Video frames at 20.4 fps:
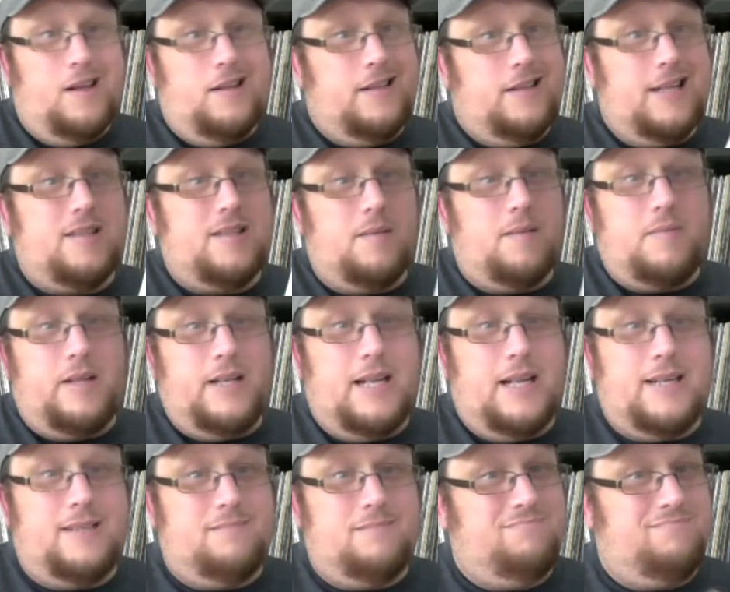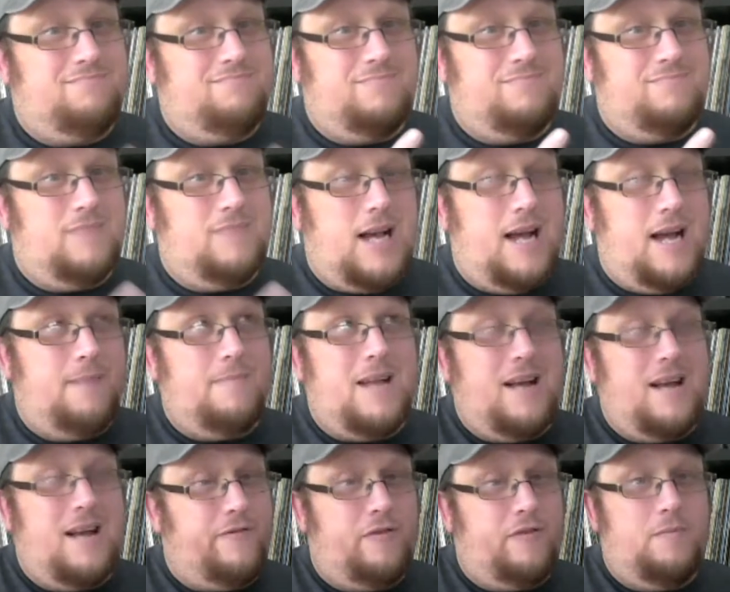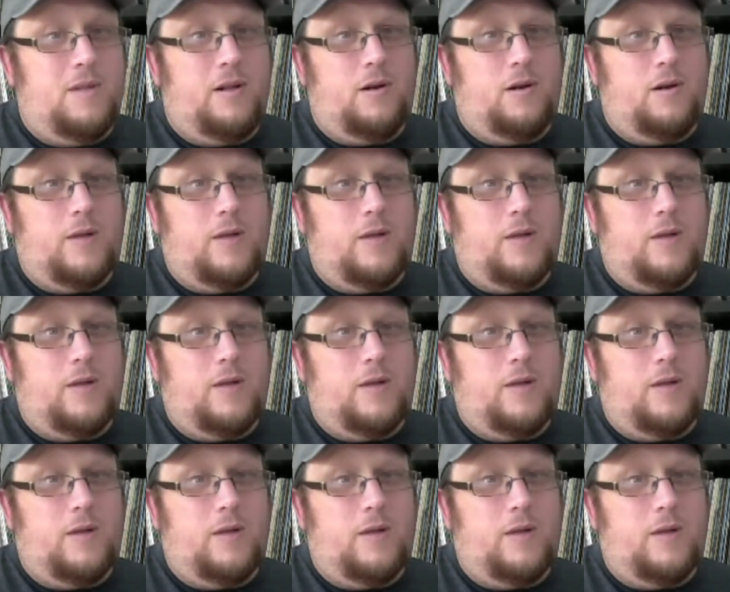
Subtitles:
That's something that I'm not familiar